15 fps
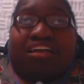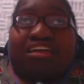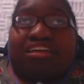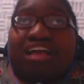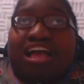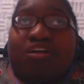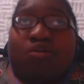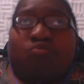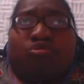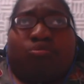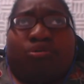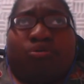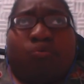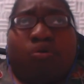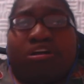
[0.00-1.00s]
And I don't
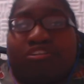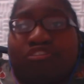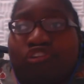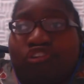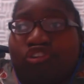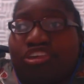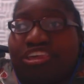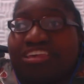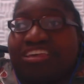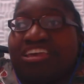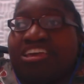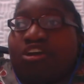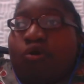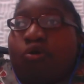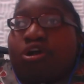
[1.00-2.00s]
really want to shit
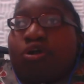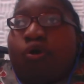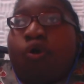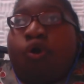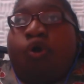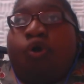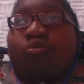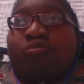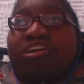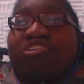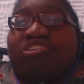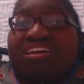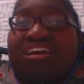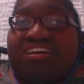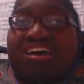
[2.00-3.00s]
on all
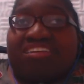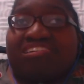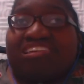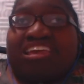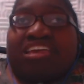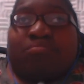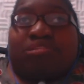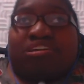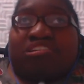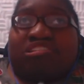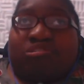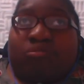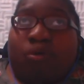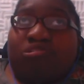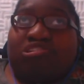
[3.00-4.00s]
Marriotts,
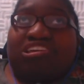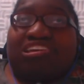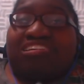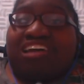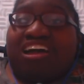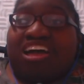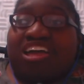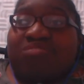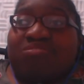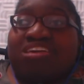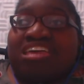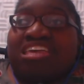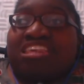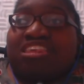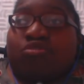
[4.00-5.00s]
because most of the time
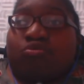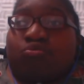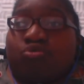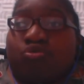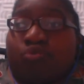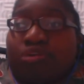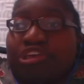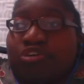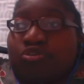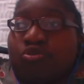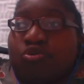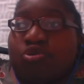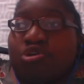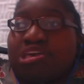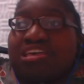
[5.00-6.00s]
they're really
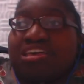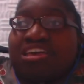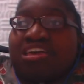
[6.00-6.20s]
good.